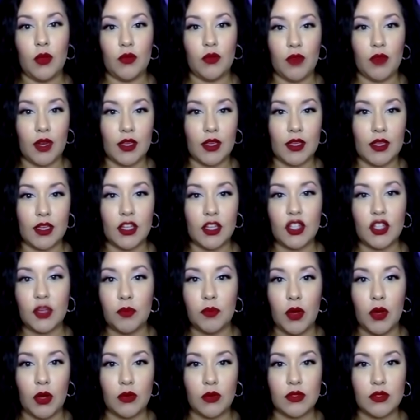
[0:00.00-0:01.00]
recognition
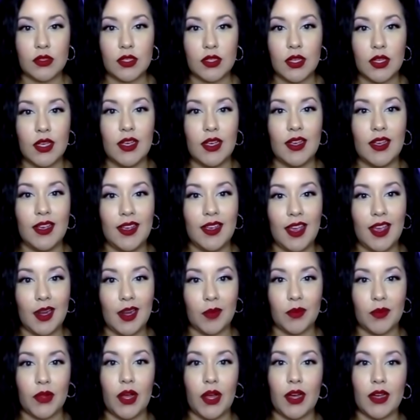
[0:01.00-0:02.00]
posts and
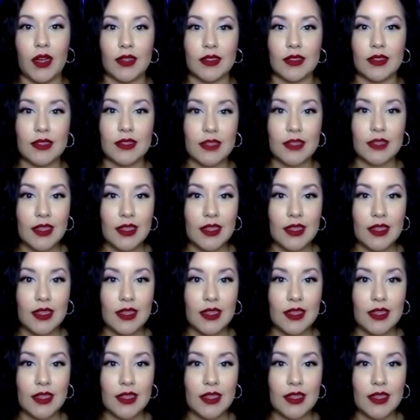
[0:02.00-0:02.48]
applause.